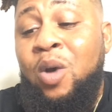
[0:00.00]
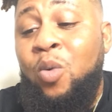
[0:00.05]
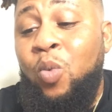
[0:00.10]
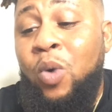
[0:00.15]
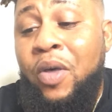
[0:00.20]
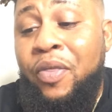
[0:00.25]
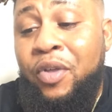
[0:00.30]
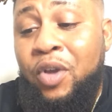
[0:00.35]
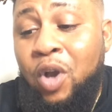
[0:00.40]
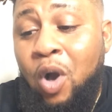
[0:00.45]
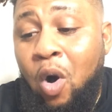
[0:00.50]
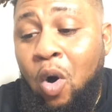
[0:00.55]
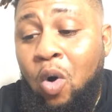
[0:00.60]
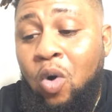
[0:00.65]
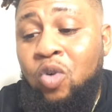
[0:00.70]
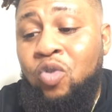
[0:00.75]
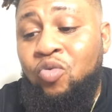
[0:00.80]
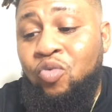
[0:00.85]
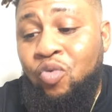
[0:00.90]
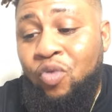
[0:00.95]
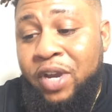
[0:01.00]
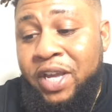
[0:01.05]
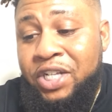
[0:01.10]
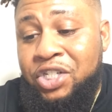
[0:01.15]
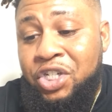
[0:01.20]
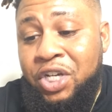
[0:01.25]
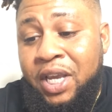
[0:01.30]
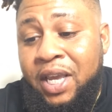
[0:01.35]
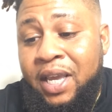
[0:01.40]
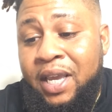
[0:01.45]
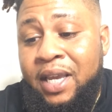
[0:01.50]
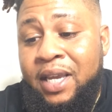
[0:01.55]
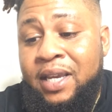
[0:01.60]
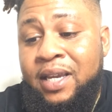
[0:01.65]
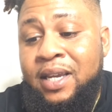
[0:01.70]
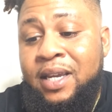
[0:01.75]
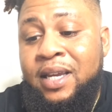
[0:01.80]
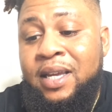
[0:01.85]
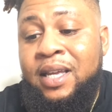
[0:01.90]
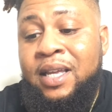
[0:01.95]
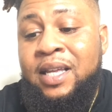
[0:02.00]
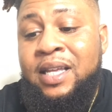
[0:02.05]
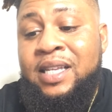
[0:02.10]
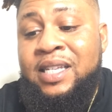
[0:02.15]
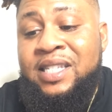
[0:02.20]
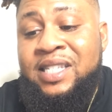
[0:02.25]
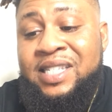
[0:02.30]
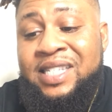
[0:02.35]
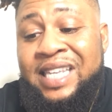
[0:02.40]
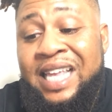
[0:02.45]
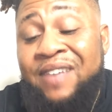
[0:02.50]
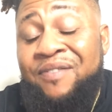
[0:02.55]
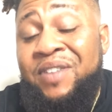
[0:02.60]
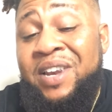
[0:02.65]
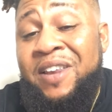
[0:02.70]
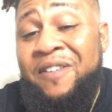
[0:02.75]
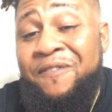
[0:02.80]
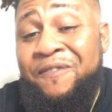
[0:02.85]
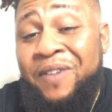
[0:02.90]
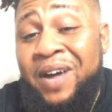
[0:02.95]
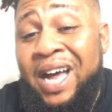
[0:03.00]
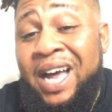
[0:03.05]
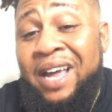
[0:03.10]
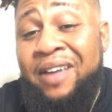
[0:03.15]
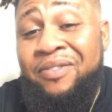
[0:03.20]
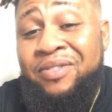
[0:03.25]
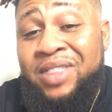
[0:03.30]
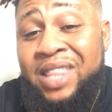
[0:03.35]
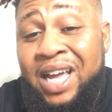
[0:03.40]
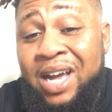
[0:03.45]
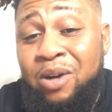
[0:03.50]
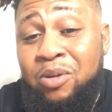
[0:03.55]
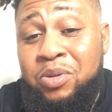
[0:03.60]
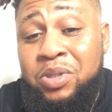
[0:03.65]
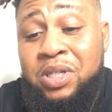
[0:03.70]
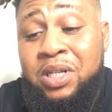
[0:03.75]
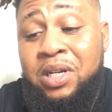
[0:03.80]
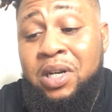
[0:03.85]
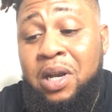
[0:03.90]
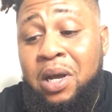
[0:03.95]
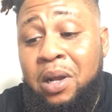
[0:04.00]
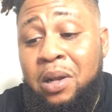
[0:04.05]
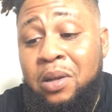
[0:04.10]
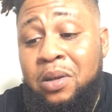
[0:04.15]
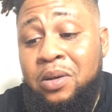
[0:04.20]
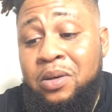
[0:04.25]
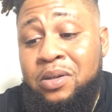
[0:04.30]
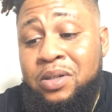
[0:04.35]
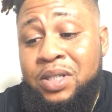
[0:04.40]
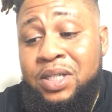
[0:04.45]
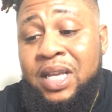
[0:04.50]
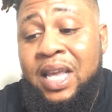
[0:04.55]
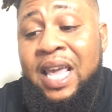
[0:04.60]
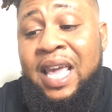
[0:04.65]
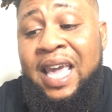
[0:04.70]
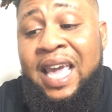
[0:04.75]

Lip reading: with gold reaching $75,000